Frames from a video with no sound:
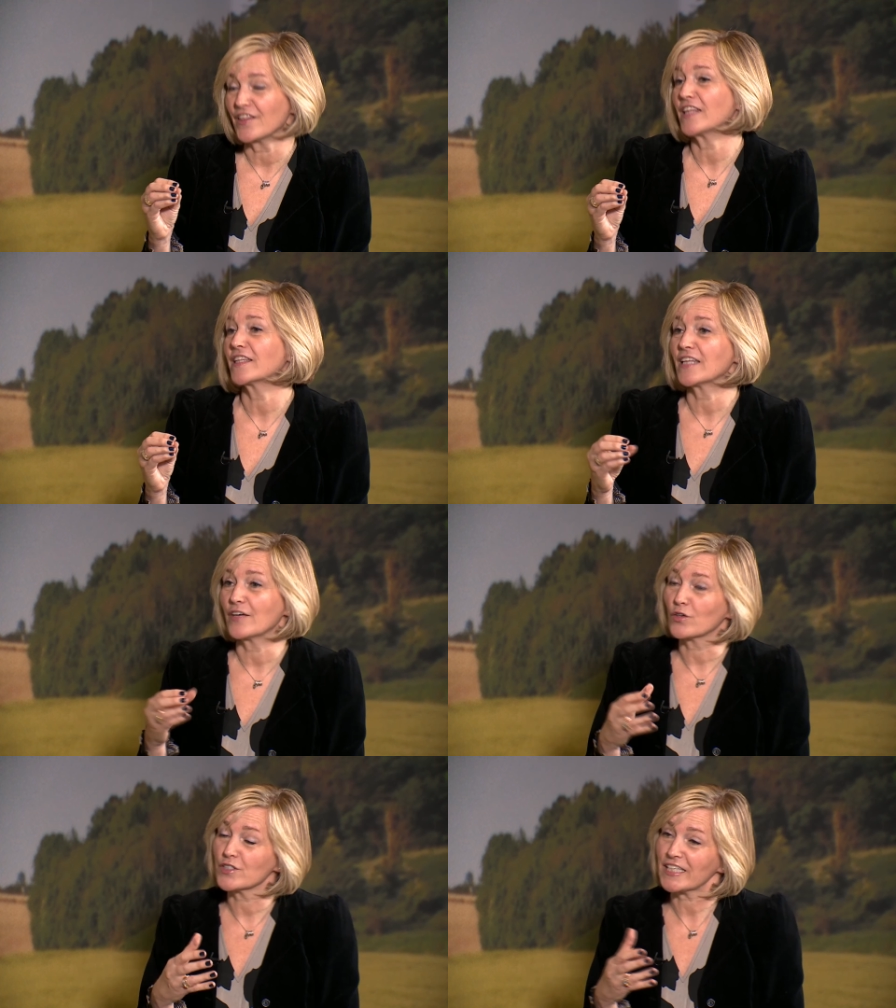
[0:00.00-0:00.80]
Then,
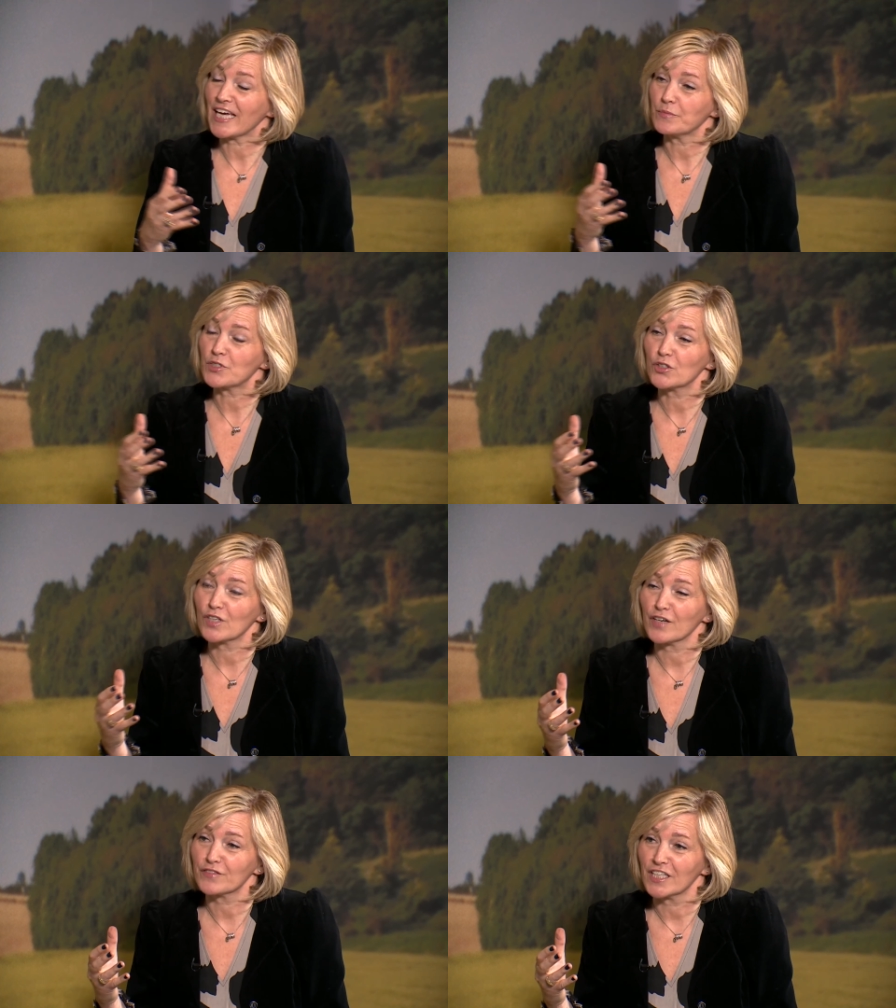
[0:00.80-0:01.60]
of course, it came soon
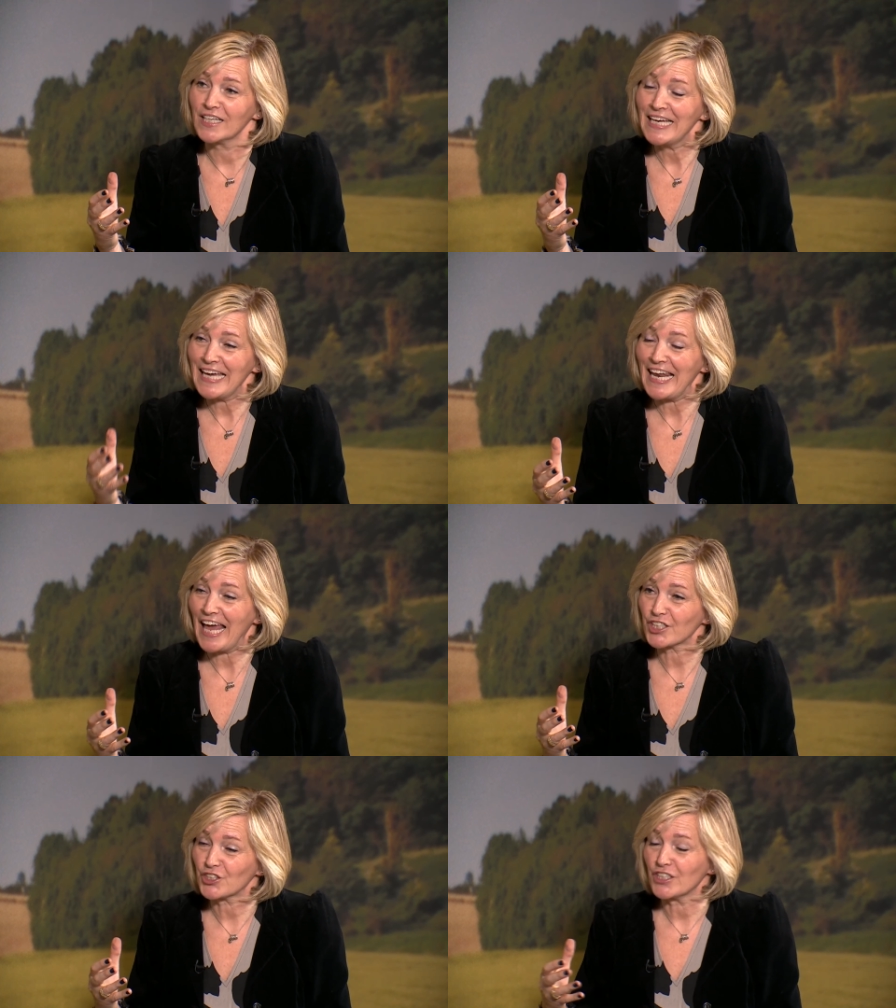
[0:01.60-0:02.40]
after
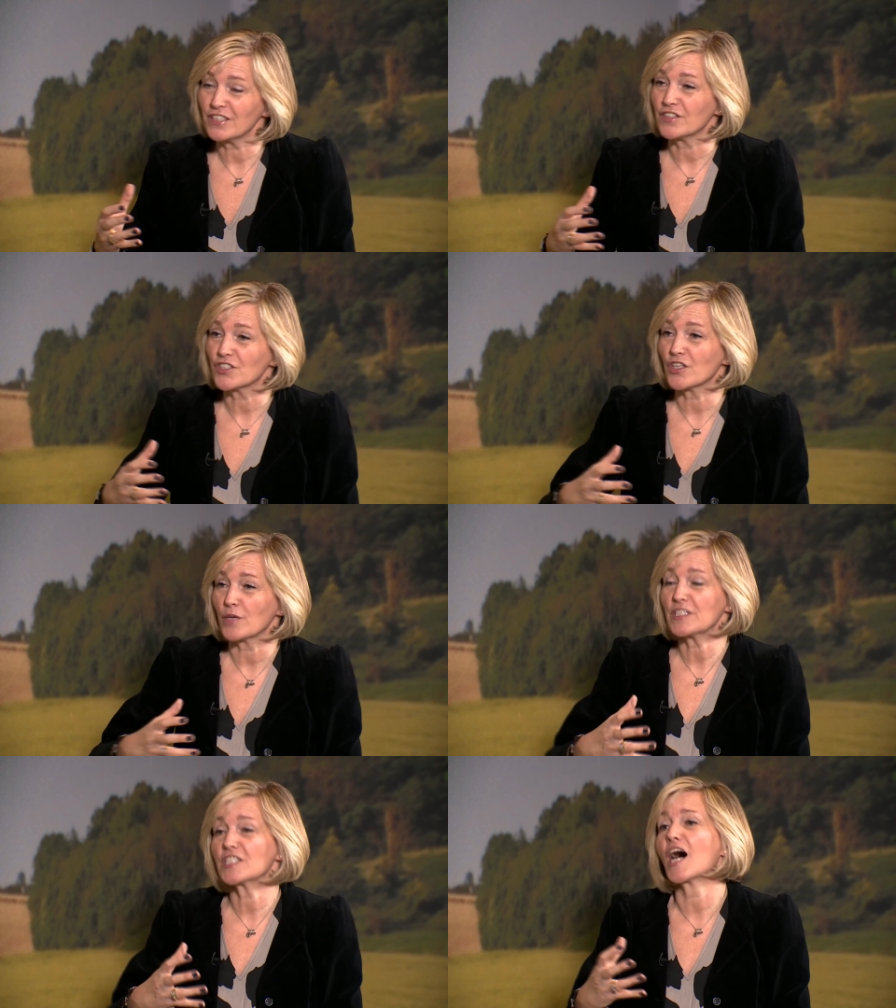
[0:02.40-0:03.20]
election, and so there
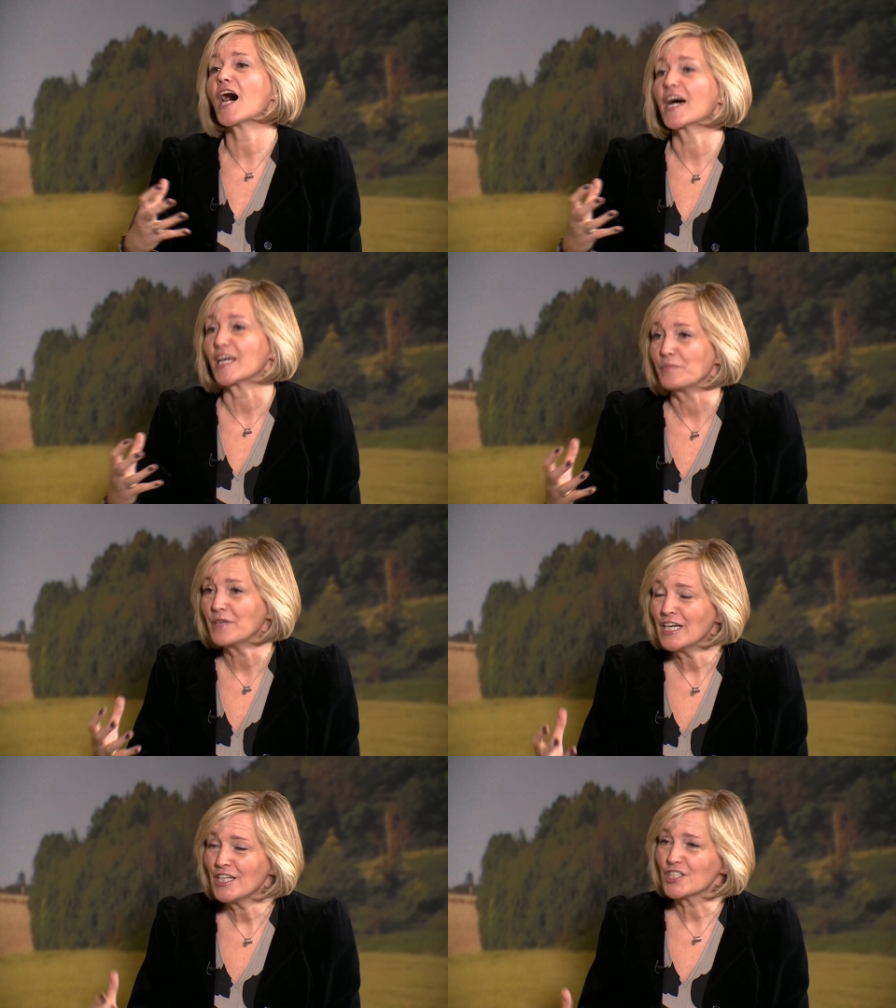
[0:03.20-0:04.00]
was time
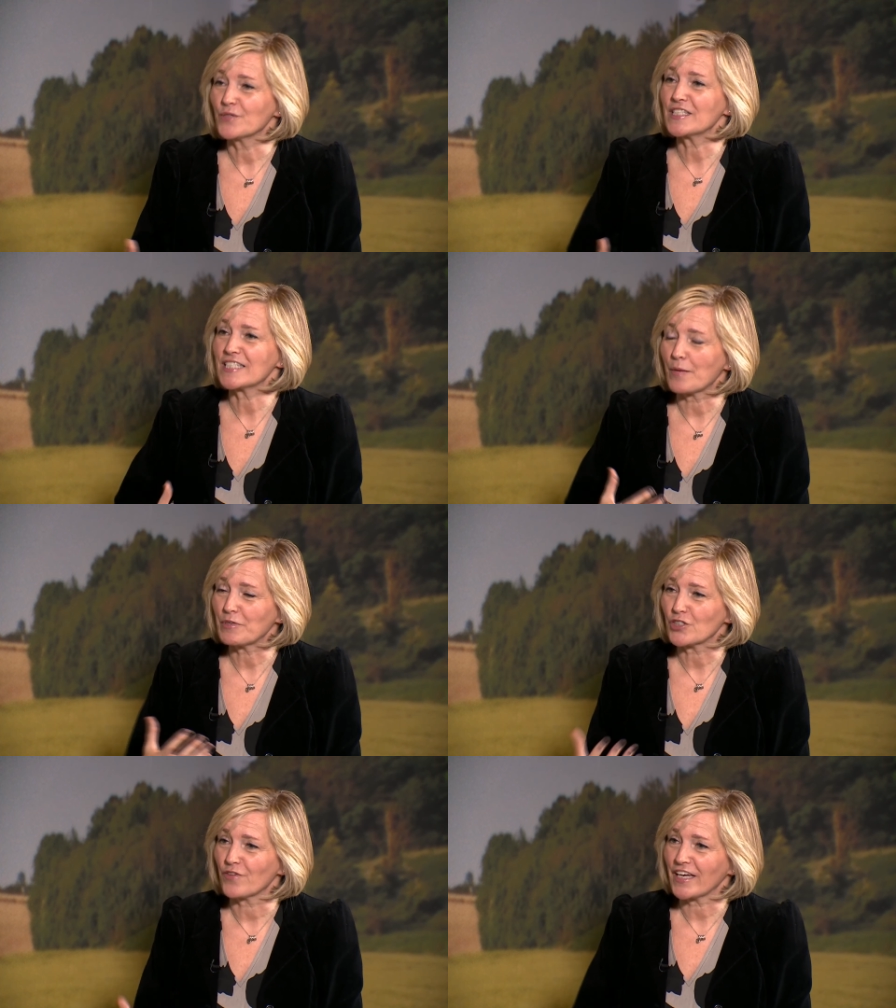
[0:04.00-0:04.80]
to
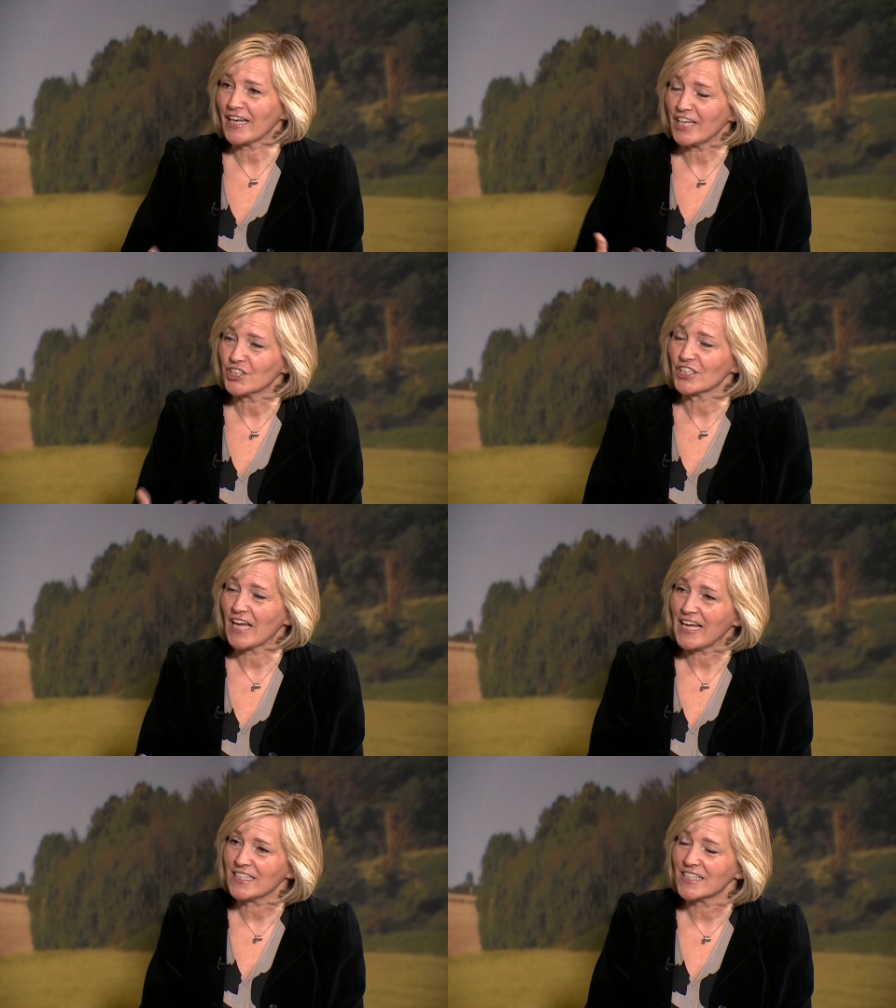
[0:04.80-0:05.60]
establish the regulation
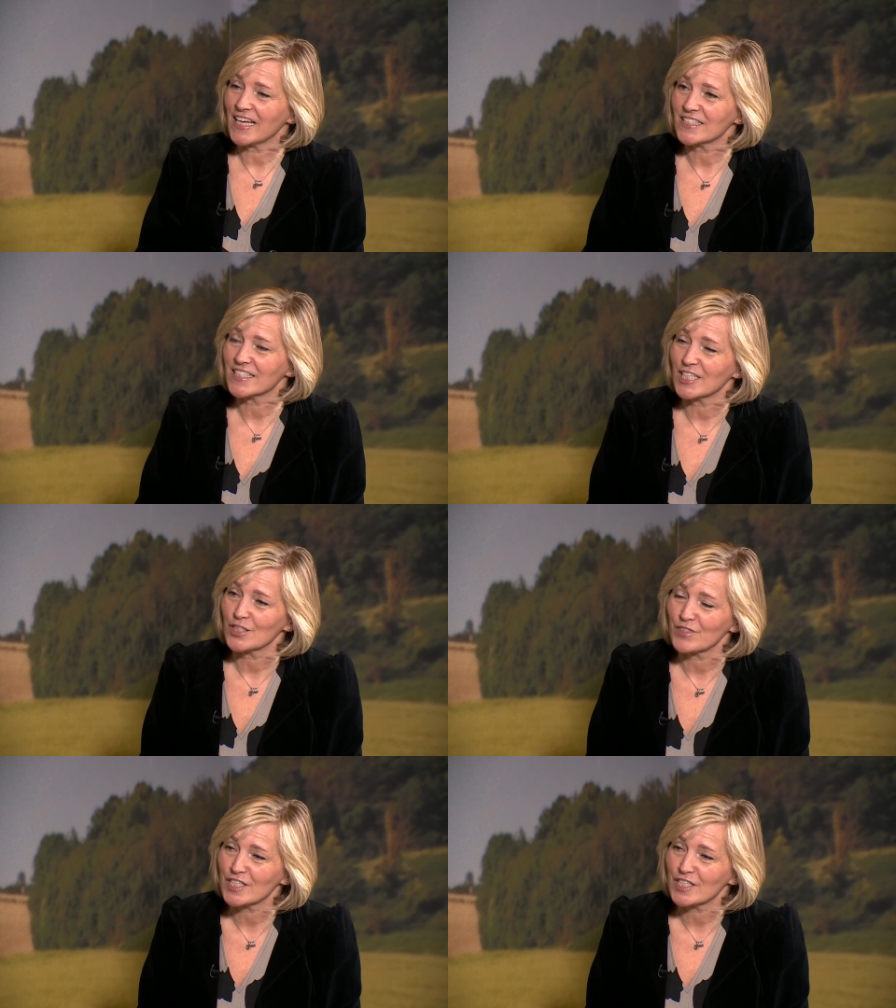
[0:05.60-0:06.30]
and, and see the